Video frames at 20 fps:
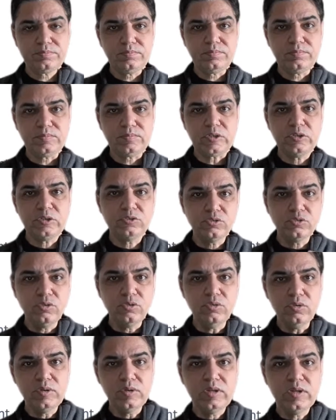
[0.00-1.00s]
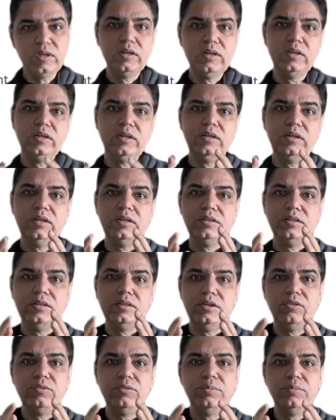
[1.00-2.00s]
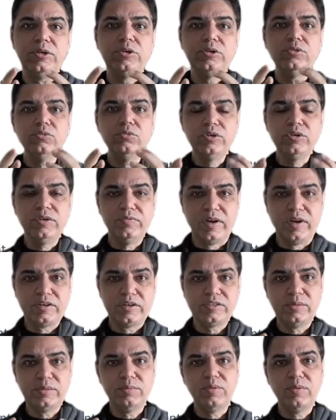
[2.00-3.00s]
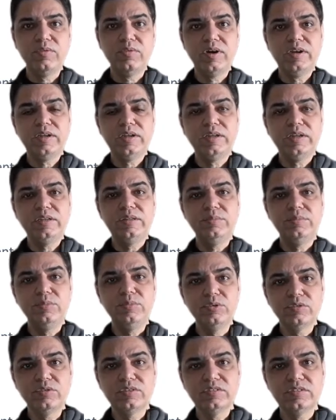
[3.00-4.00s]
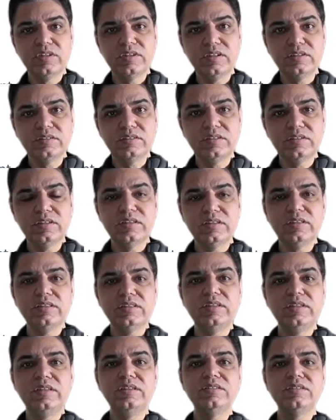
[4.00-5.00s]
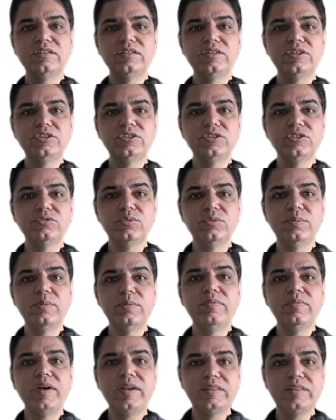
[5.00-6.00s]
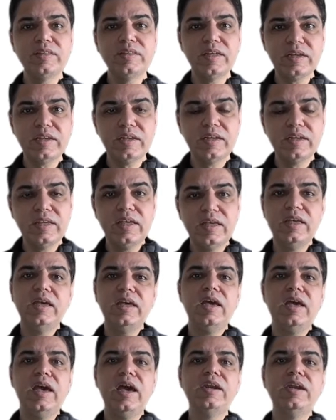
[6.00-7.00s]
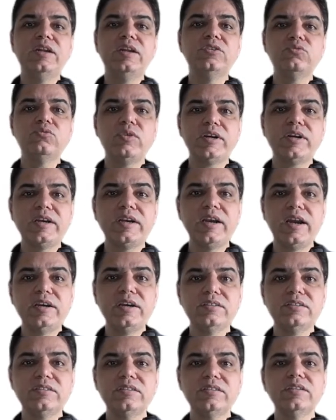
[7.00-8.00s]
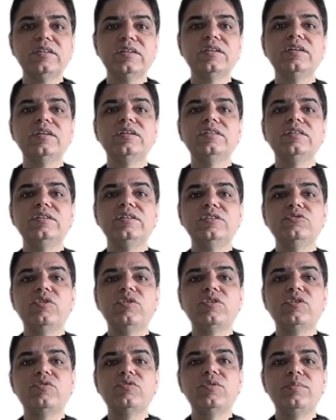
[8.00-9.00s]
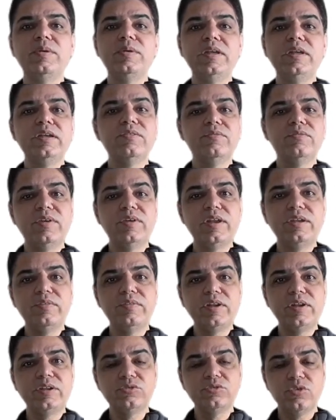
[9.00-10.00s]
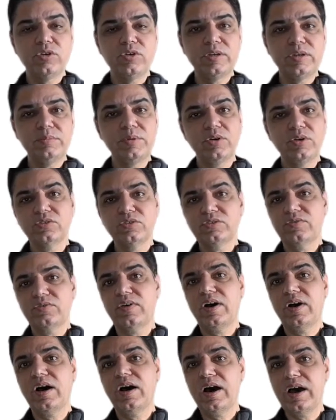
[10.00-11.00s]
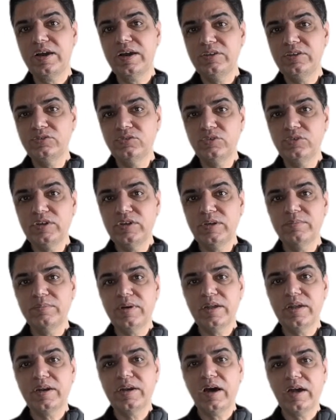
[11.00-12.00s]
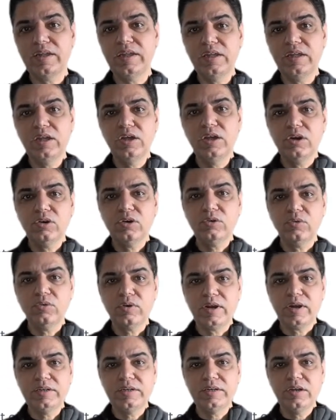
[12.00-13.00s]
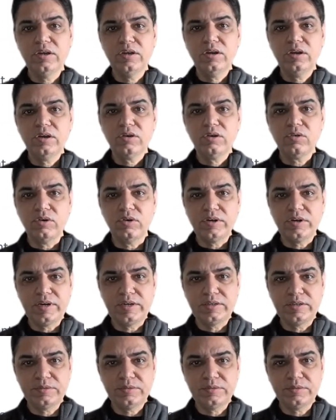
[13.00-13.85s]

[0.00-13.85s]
So there would be 2 defects. Number 1, in the mucous cells, the secretions would be very thick, and in sweat glands, the sweat would be very salty because of a high sodium and high chloride content.